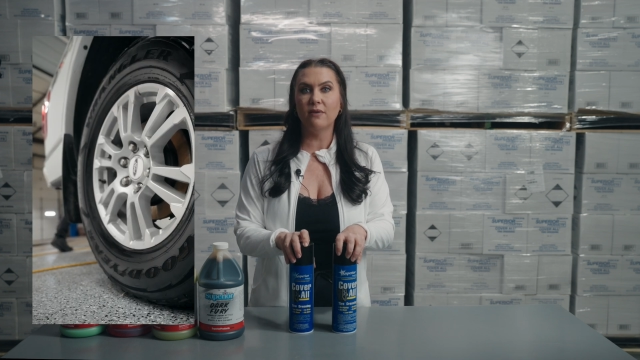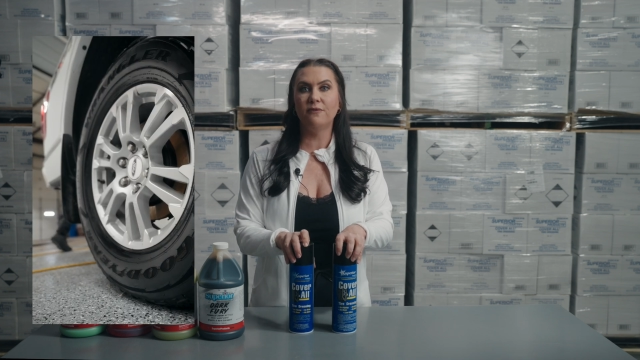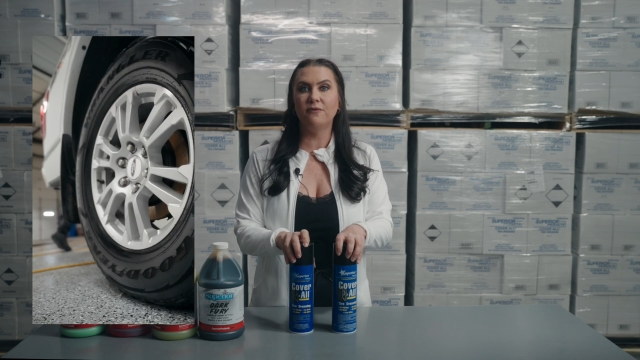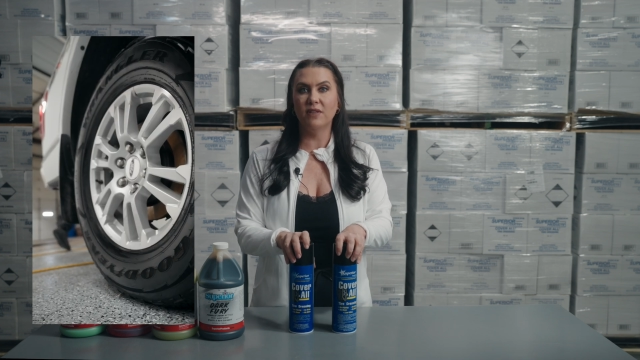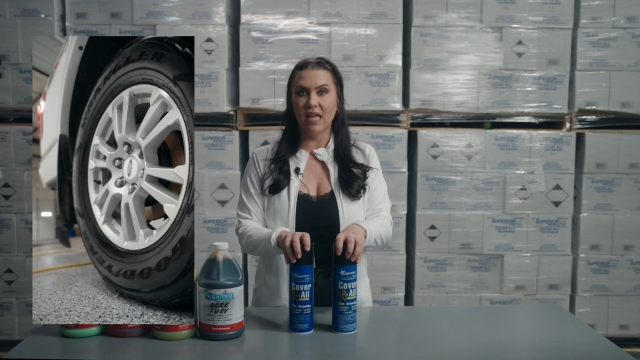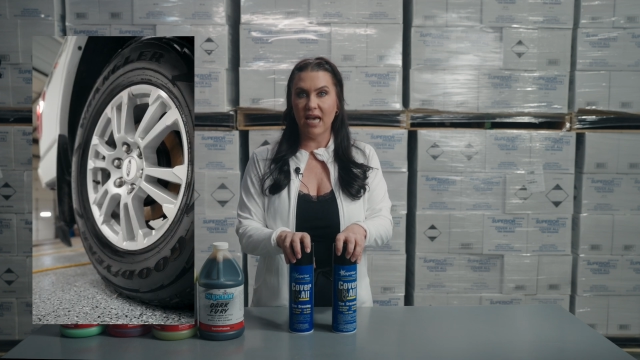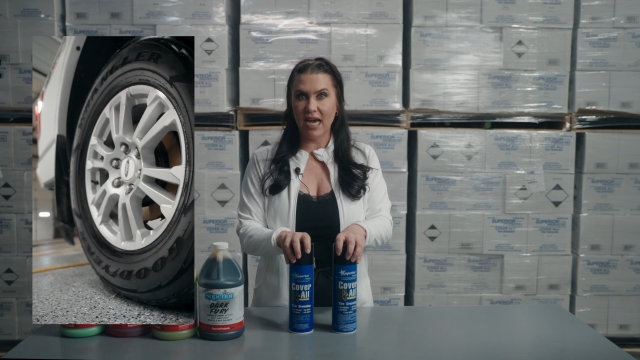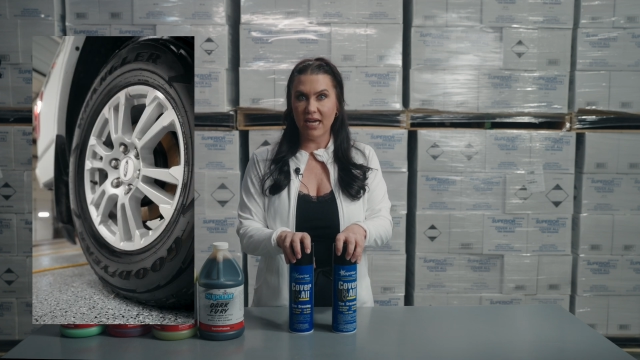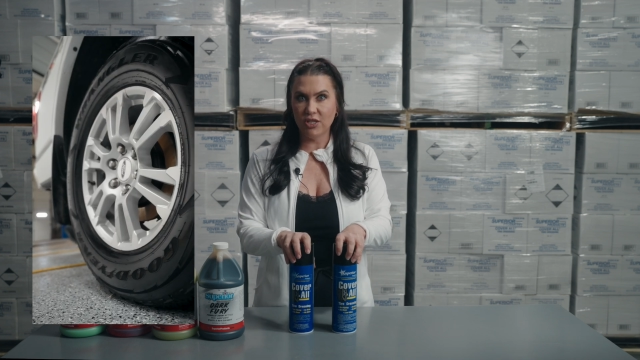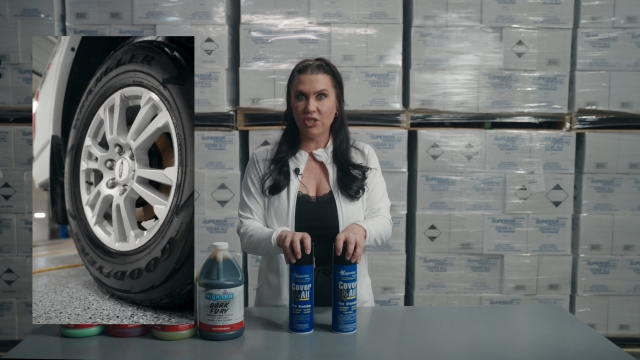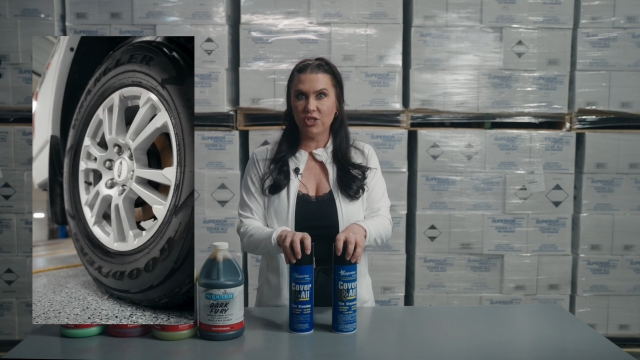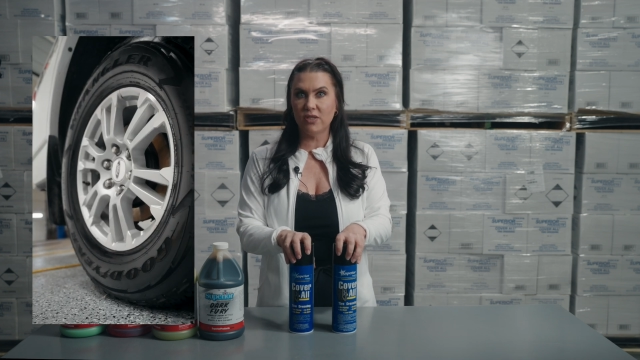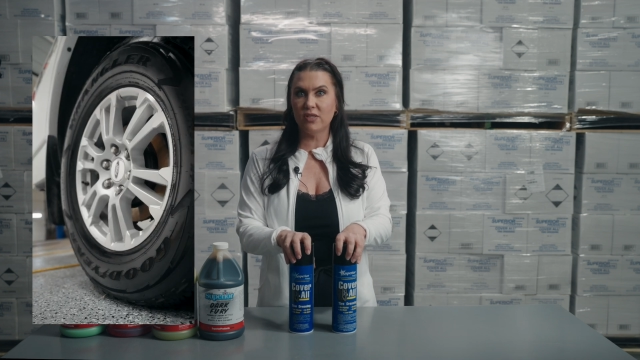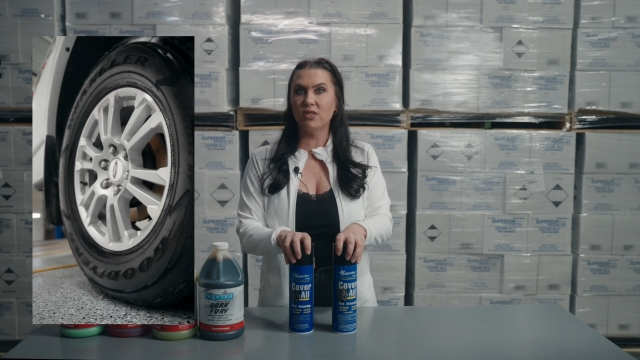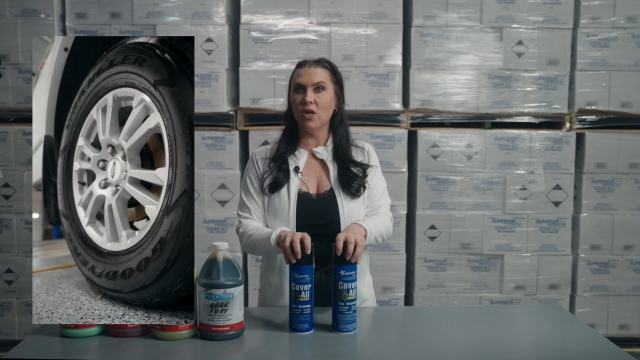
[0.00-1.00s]

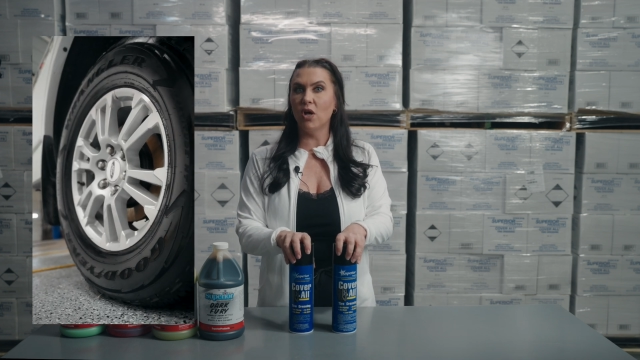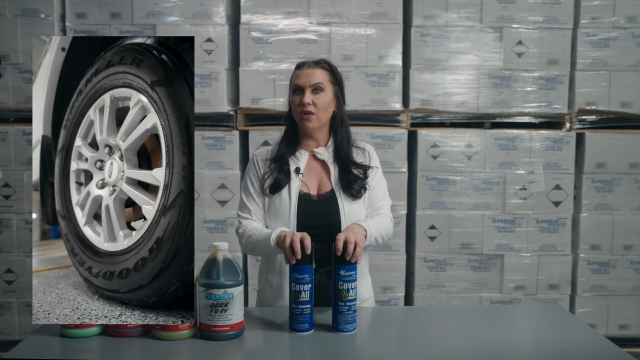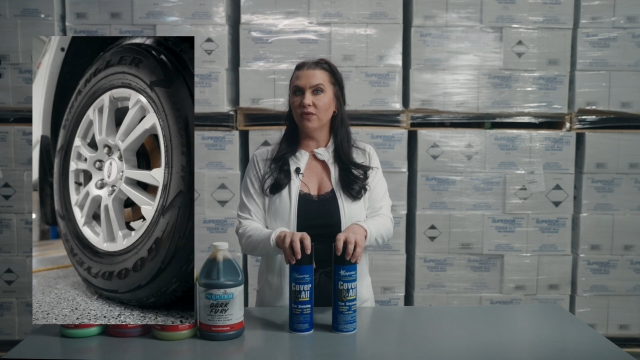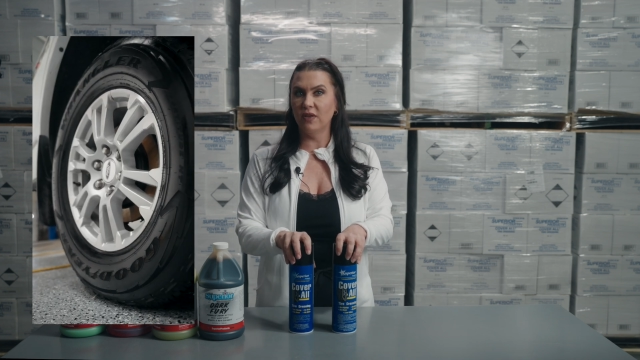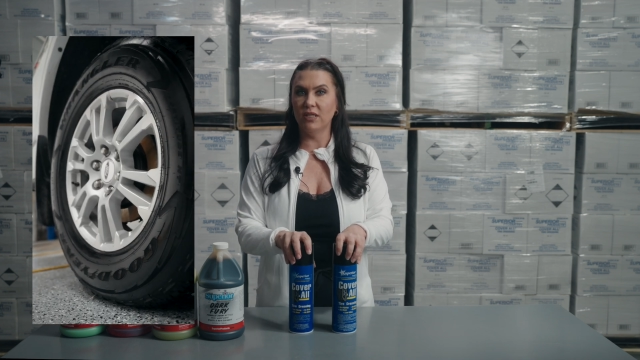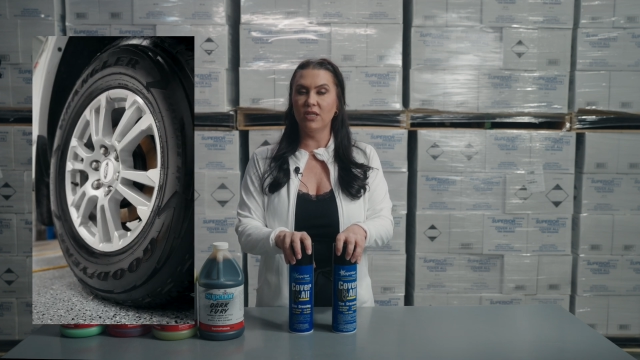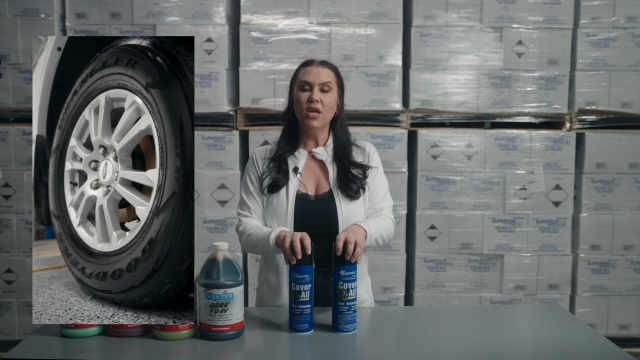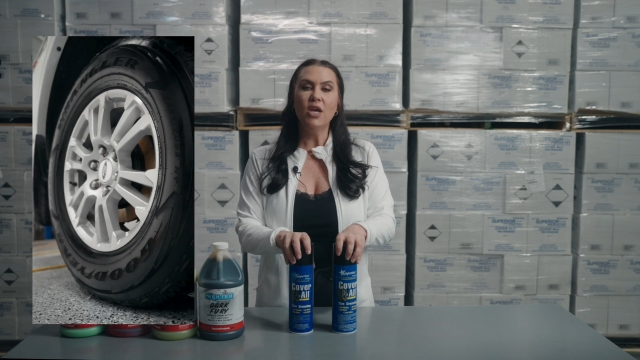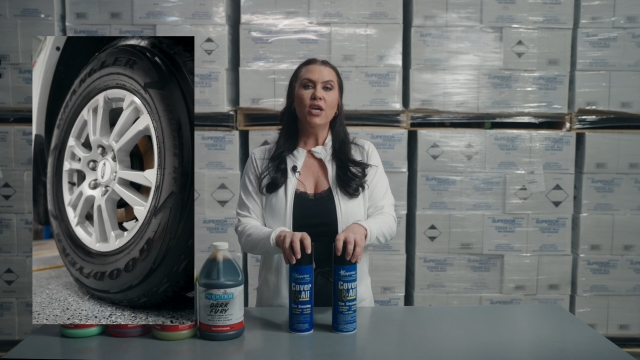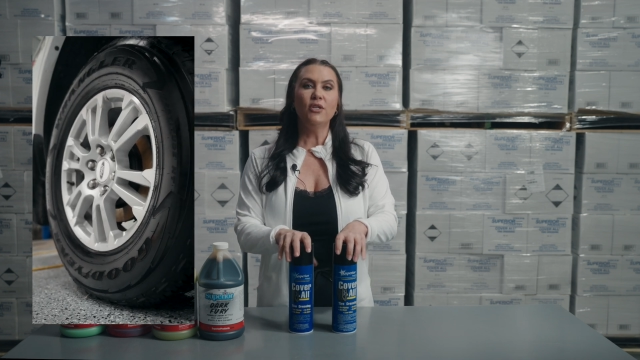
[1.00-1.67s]
flash solvent.